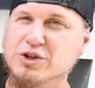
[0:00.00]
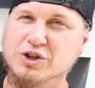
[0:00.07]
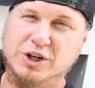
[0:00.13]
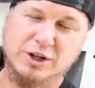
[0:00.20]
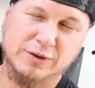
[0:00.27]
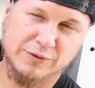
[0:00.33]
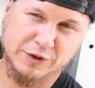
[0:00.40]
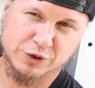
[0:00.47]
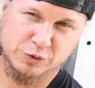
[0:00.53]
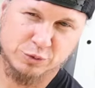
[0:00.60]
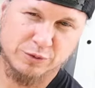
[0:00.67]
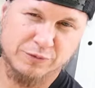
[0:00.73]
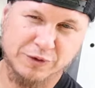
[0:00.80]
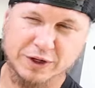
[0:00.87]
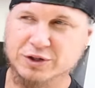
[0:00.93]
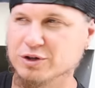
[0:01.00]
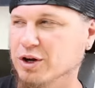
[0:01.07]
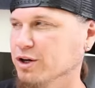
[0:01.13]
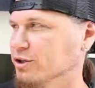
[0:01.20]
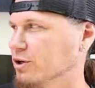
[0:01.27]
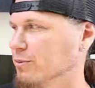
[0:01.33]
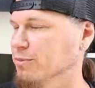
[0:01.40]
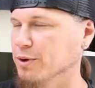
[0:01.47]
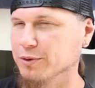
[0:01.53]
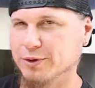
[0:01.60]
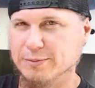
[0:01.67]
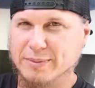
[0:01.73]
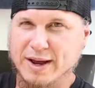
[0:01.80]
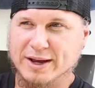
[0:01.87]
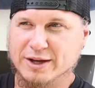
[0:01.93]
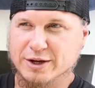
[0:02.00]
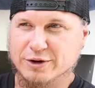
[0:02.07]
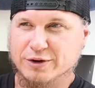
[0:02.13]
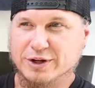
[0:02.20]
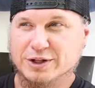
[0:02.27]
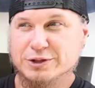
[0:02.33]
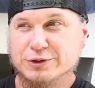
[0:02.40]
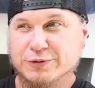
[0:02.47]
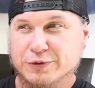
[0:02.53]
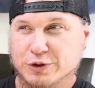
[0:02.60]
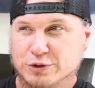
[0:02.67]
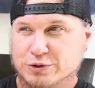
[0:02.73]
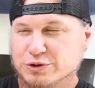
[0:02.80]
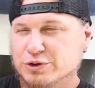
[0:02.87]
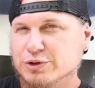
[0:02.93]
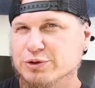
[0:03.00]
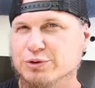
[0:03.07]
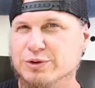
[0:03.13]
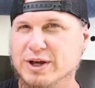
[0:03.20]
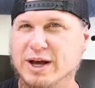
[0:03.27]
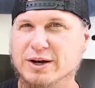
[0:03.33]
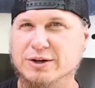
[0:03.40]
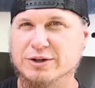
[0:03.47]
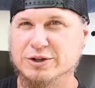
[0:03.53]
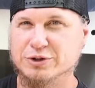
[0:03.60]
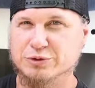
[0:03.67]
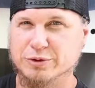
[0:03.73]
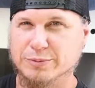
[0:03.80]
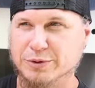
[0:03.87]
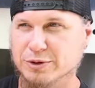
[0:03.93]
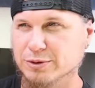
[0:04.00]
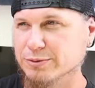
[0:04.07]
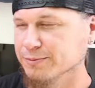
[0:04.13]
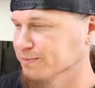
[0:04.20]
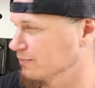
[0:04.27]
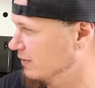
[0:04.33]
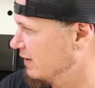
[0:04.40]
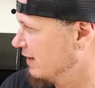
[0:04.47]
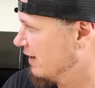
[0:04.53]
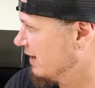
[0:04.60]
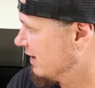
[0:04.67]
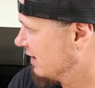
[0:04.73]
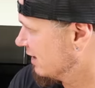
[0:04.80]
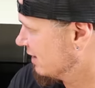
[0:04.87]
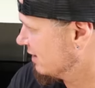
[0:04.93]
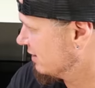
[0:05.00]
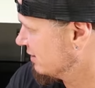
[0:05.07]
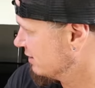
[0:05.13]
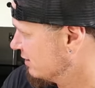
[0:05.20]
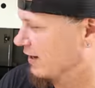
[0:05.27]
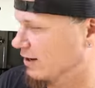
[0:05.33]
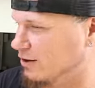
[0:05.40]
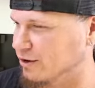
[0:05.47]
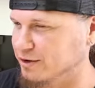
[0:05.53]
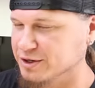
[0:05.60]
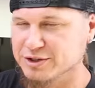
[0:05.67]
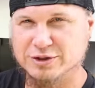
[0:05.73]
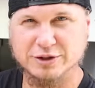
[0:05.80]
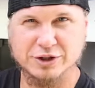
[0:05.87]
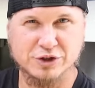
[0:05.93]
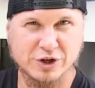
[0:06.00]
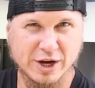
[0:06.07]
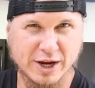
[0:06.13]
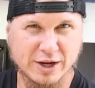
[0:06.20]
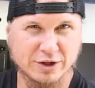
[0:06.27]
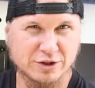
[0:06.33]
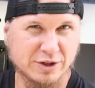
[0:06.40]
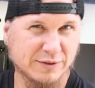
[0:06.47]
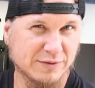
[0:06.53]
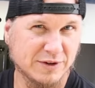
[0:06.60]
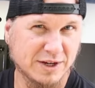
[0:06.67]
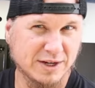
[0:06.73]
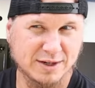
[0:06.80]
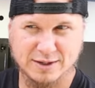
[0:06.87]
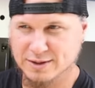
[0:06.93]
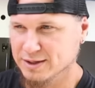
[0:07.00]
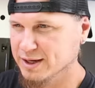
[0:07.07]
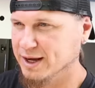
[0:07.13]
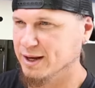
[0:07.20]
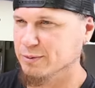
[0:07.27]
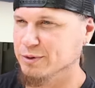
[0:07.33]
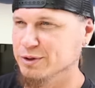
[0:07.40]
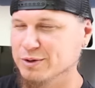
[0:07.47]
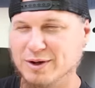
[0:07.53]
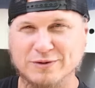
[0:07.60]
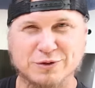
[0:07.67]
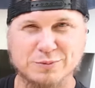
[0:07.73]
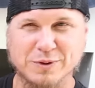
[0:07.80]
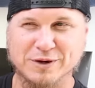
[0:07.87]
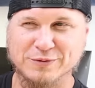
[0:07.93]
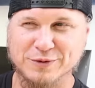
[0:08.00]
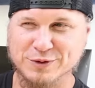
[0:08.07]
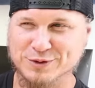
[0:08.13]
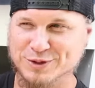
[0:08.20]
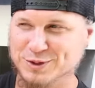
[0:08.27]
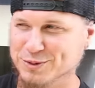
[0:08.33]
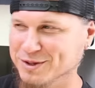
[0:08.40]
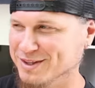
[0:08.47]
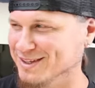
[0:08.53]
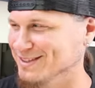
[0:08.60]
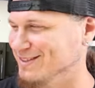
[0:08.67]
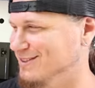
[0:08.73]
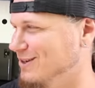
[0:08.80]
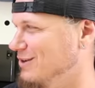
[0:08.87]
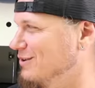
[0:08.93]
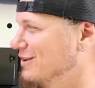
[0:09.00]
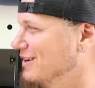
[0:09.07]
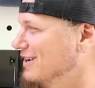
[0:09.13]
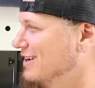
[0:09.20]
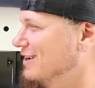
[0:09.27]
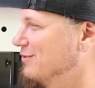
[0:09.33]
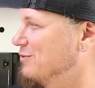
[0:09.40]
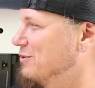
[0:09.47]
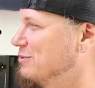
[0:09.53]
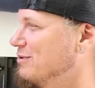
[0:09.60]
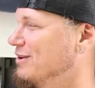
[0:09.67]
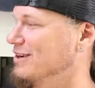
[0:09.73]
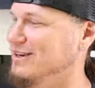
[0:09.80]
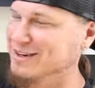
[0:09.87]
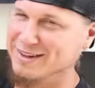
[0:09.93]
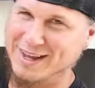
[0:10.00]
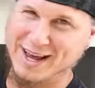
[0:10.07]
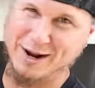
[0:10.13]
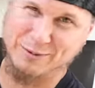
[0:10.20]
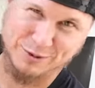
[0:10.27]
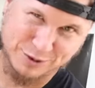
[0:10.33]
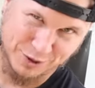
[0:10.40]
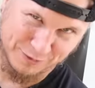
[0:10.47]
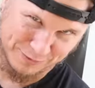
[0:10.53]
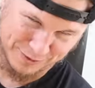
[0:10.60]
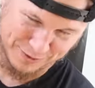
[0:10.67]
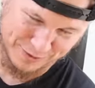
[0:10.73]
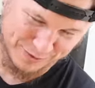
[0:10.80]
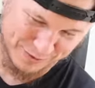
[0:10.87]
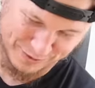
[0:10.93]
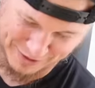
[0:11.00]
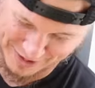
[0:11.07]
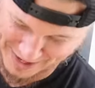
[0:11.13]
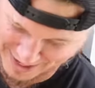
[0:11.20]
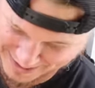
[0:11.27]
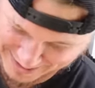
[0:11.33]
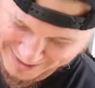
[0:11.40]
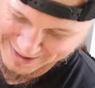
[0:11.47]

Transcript: Each individual Victron component back here is fused through that distributor, and they are easily changed if needed. And we do have spare fuses with us, so if we run into that, which hopefully we will not,